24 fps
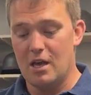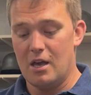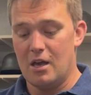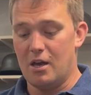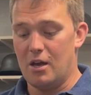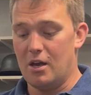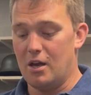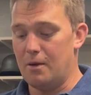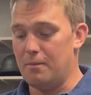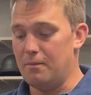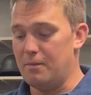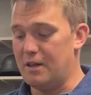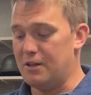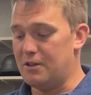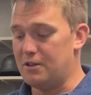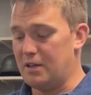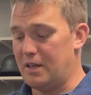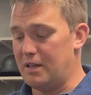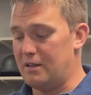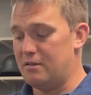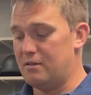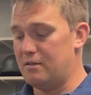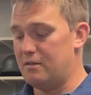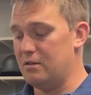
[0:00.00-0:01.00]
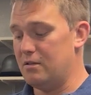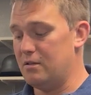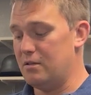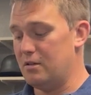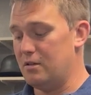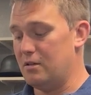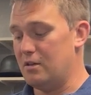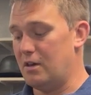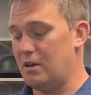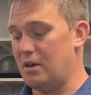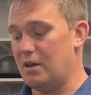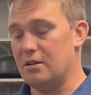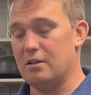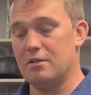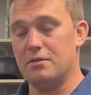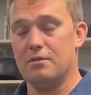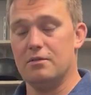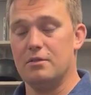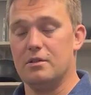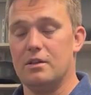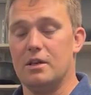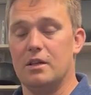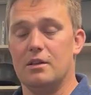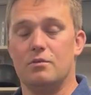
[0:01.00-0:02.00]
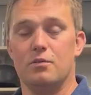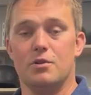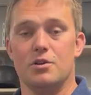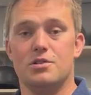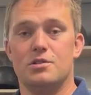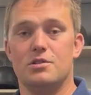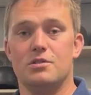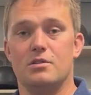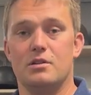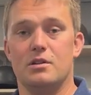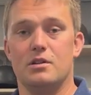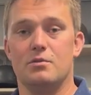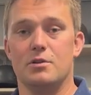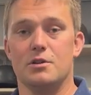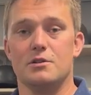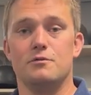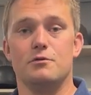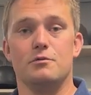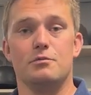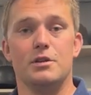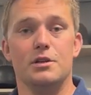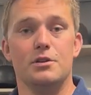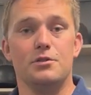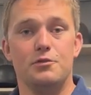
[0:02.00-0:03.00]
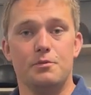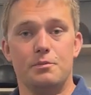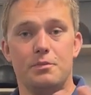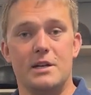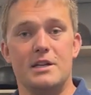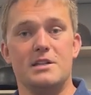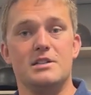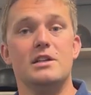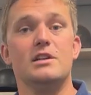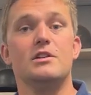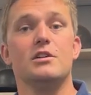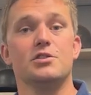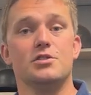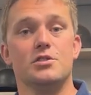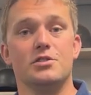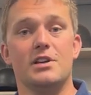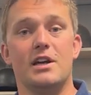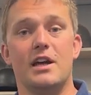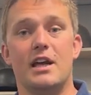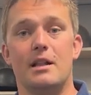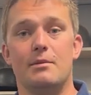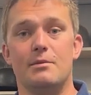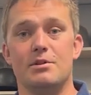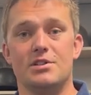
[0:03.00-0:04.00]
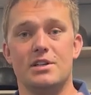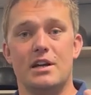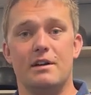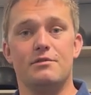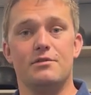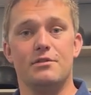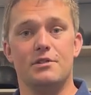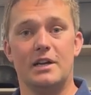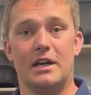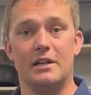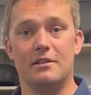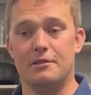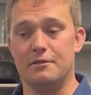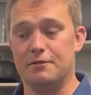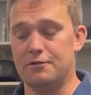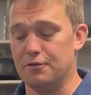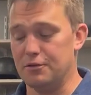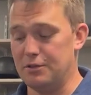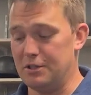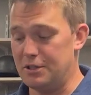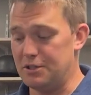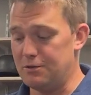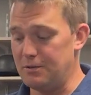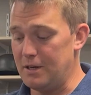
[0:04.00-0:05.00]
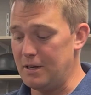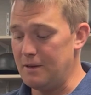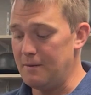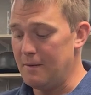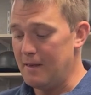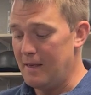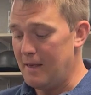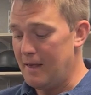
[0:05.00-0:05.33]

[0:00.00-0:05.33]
it was forbidden to place decals on the helmets after 1943.